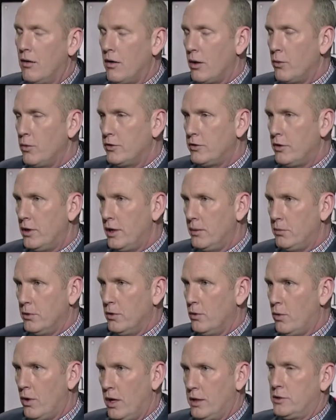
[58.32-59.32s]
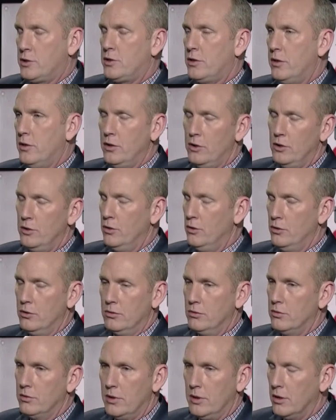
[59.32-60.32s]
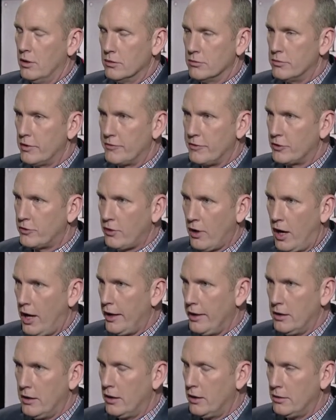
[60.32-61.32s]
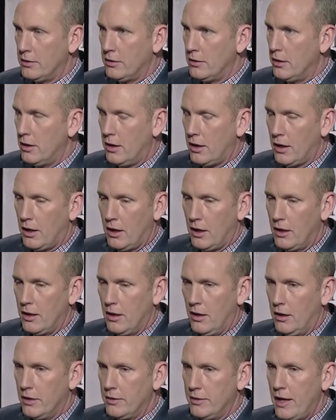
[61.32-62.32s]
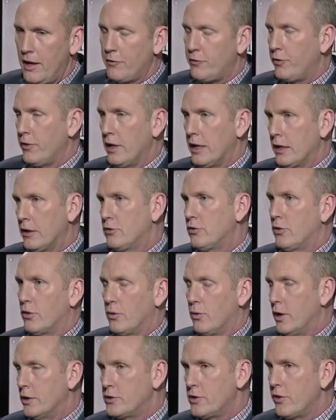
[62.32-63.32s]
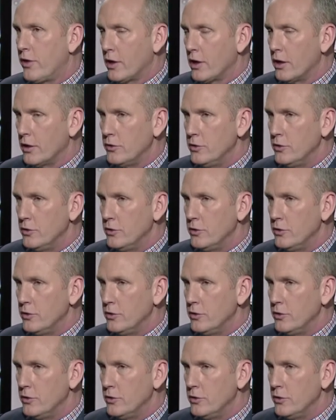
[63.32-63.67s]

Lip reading: I wasn't able to watch the new, Riverside on Netflix or watch the thing on